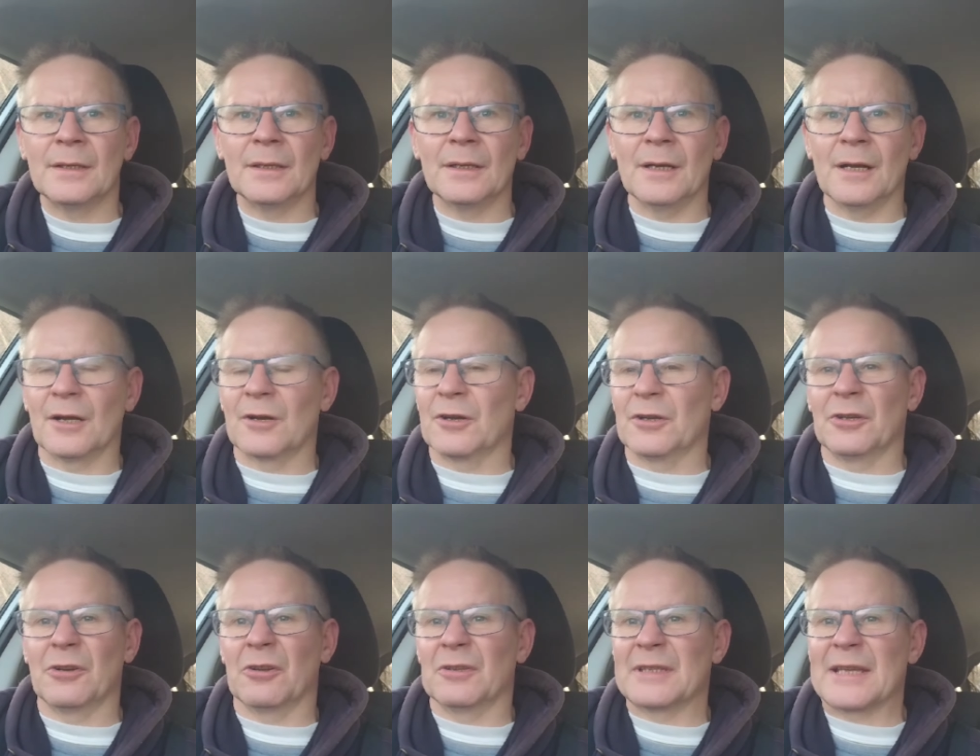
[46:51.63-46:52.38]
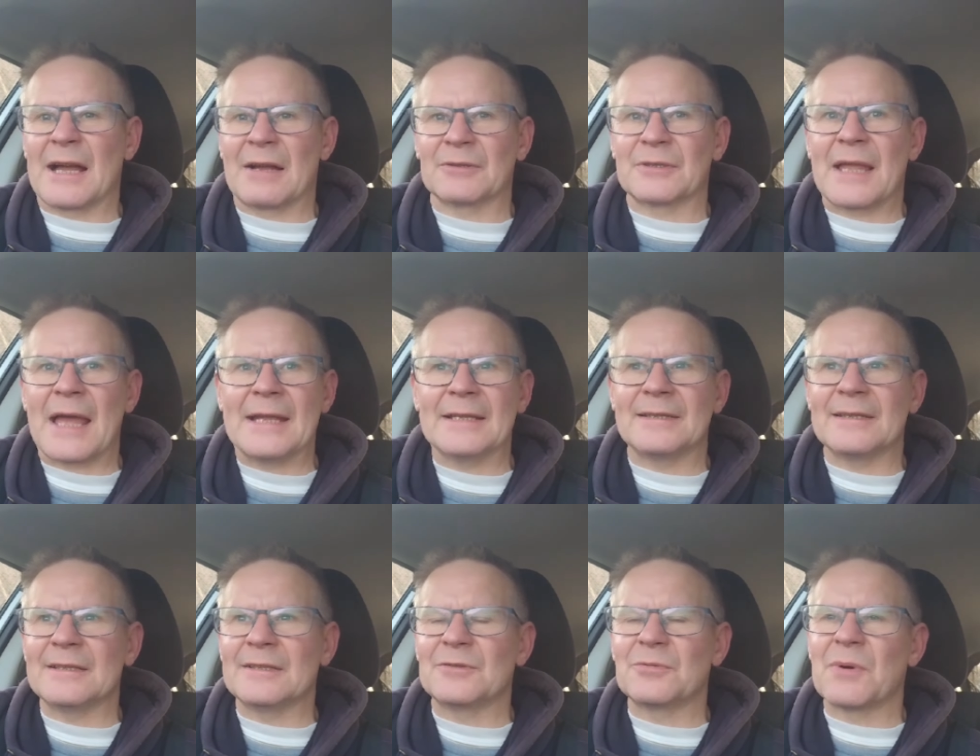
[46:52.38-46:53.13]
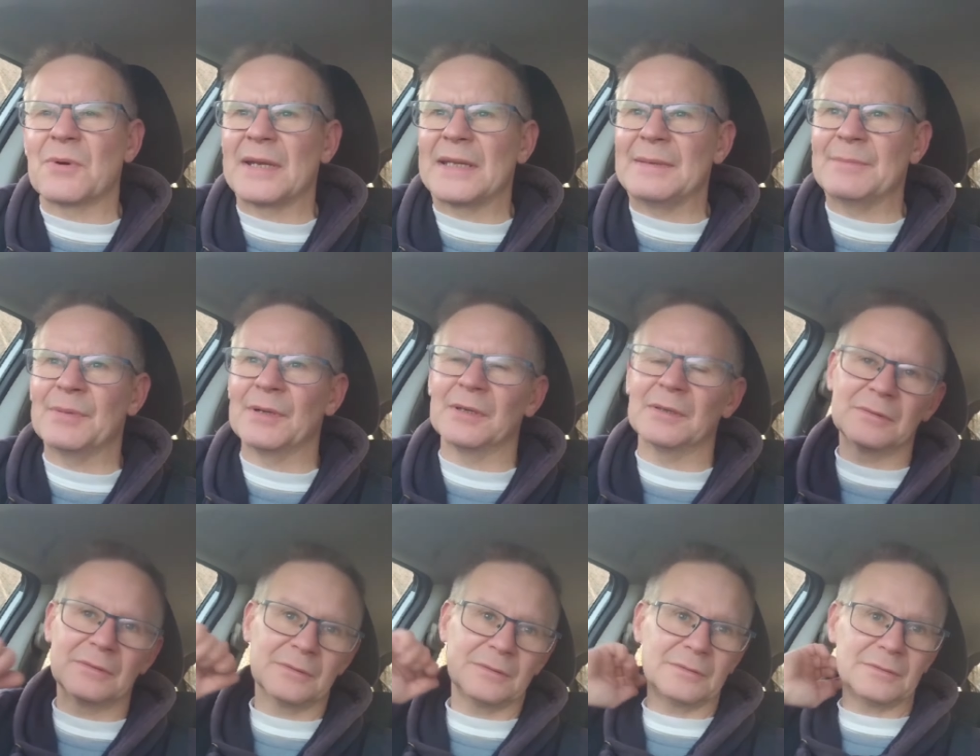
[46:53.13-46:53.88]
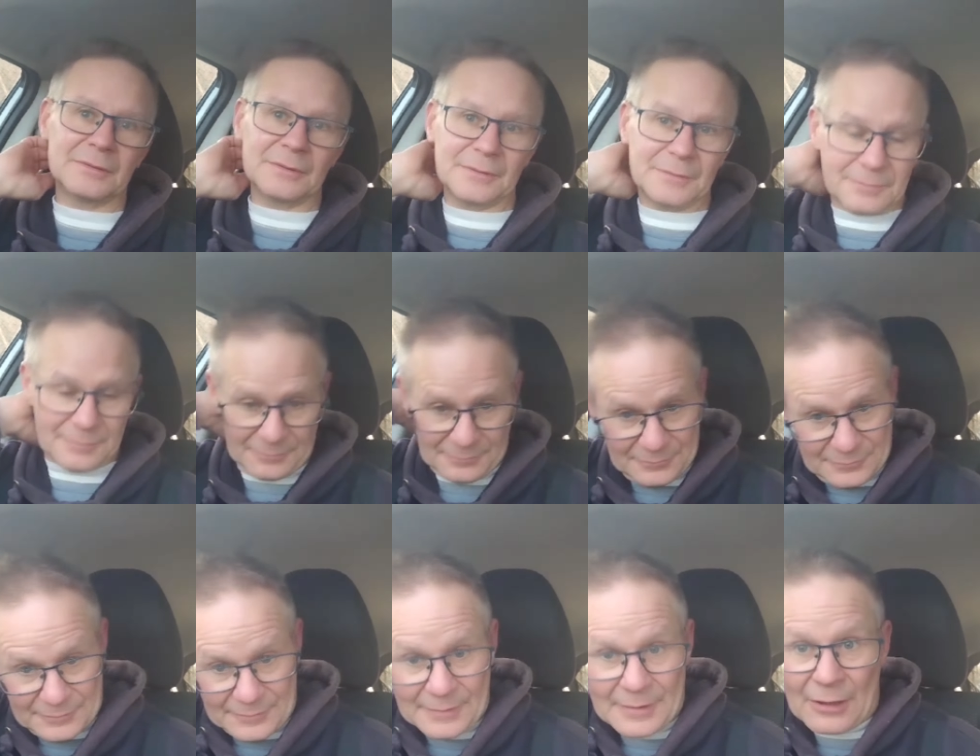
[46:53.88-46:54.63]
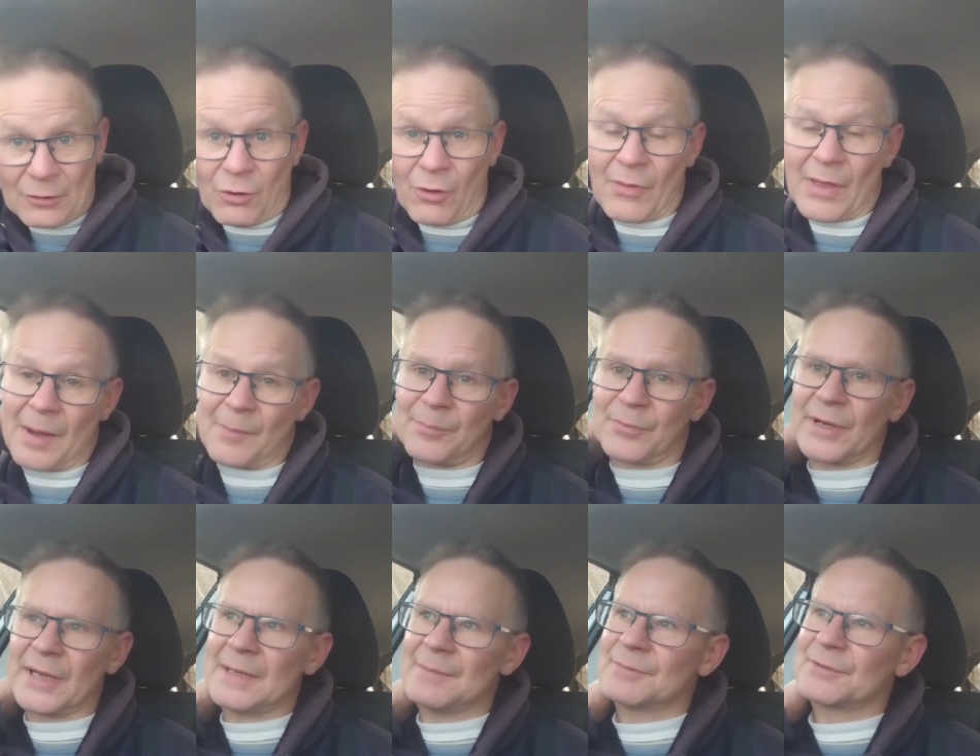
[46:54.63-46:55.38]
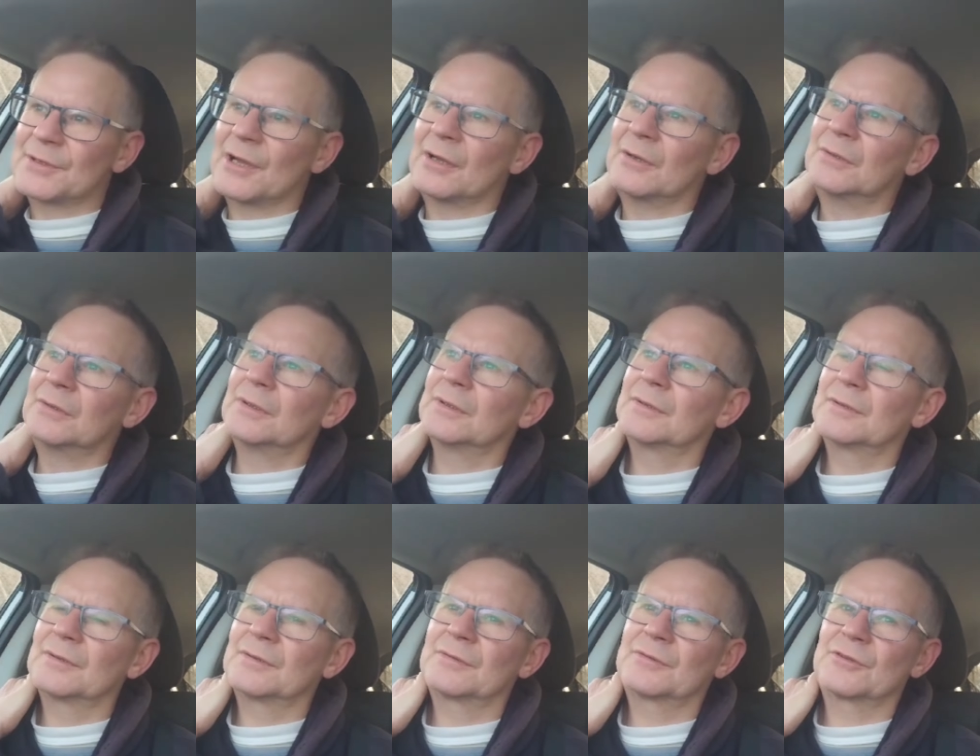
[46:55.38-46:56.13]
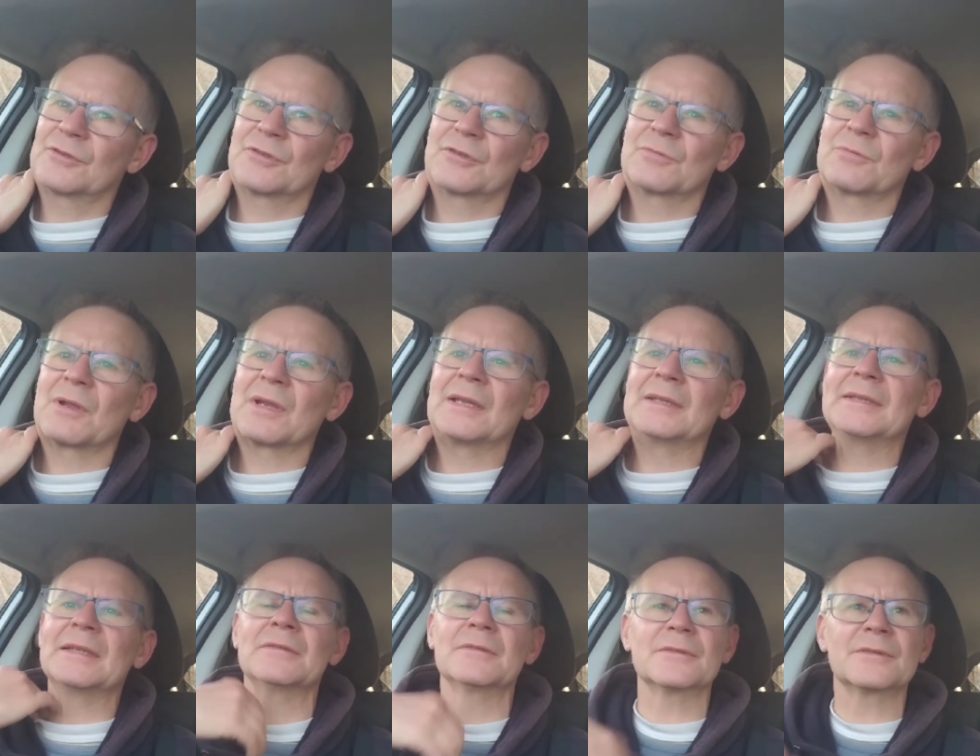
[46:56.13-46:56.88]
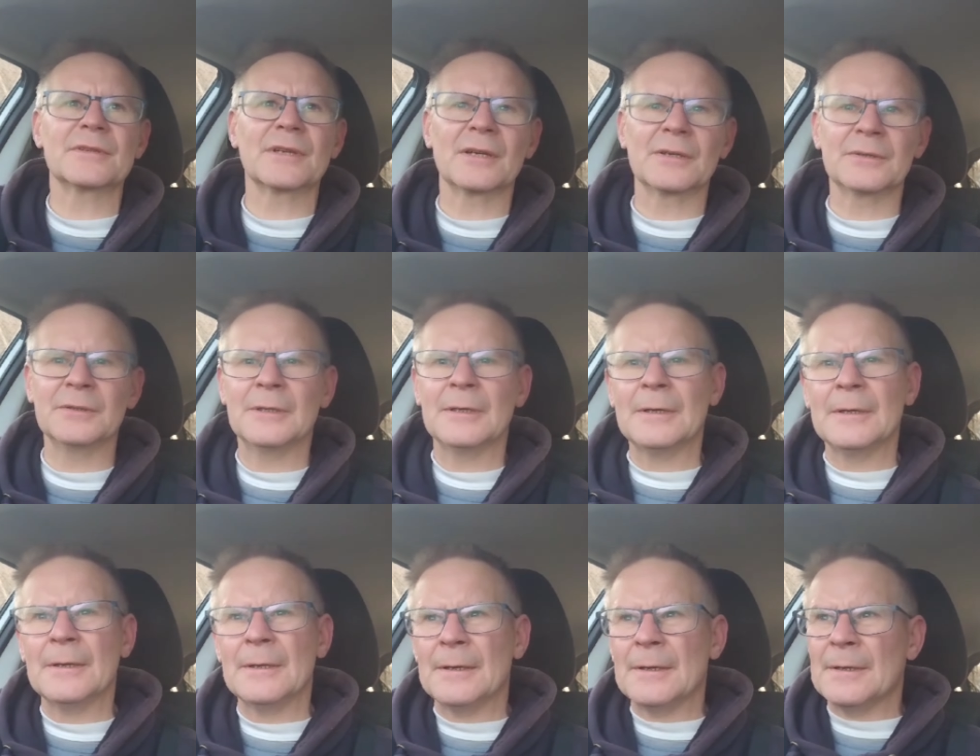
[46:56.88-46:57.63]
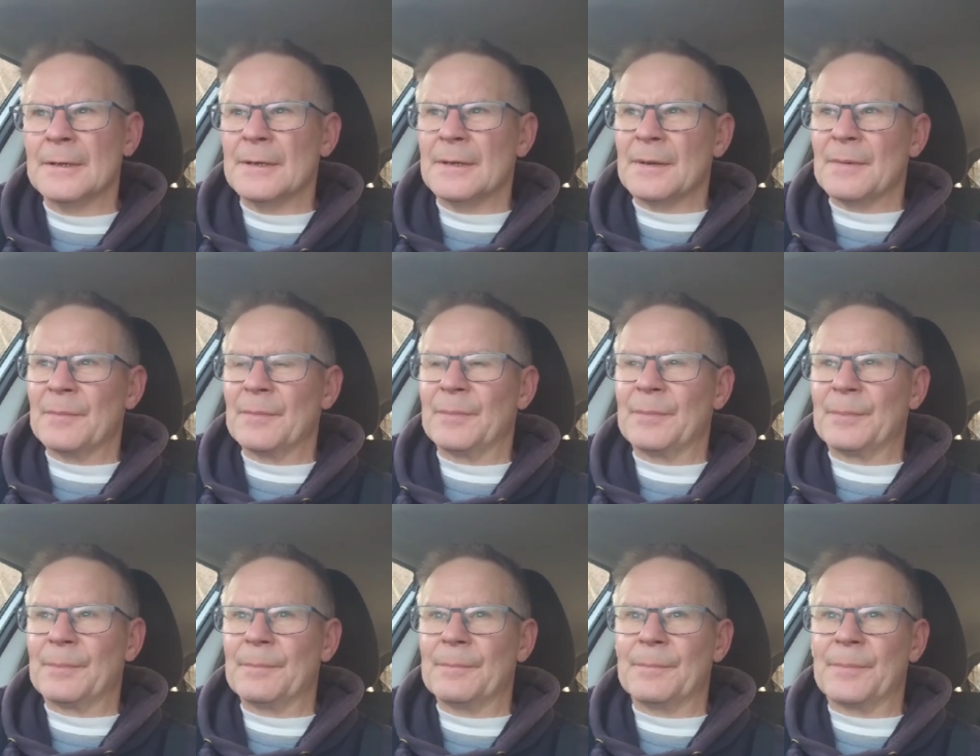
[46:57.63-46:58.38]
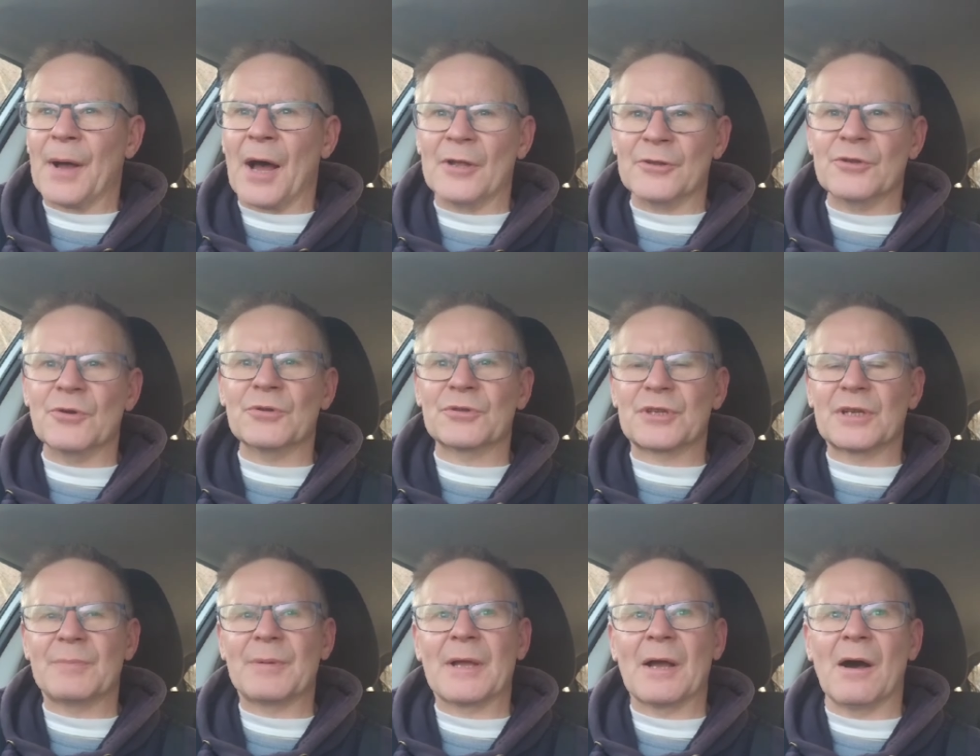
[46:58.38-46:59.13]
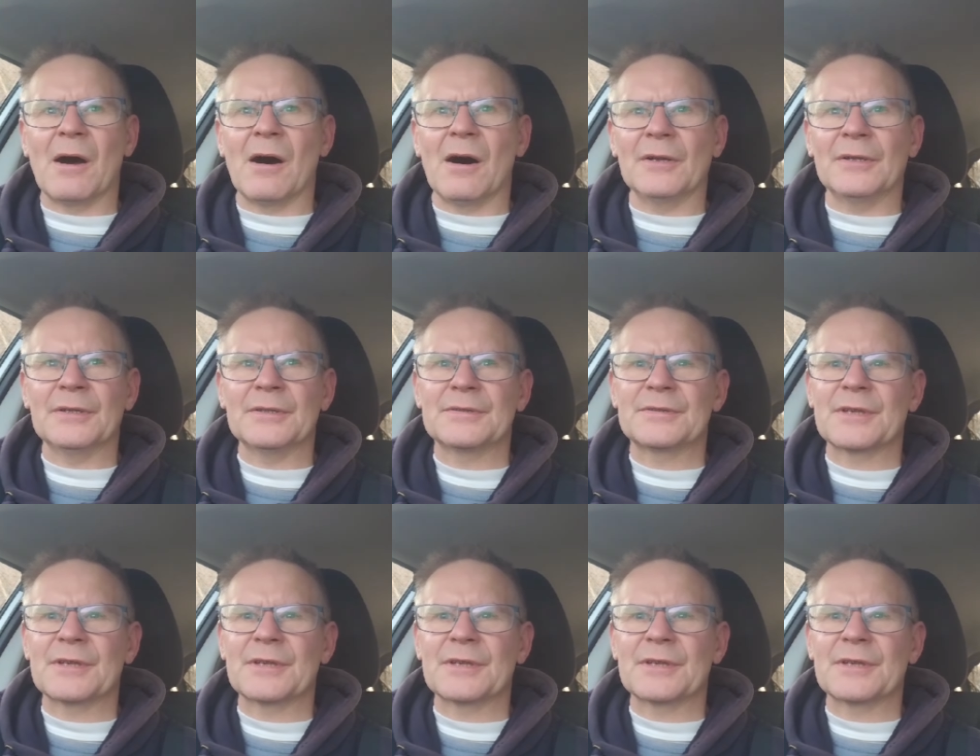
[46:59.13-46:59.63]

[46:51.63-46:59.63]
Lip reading: Could have gone down to 18.20, but I got that bream, so just as well I didn't. So, but I knew it was going to be hard.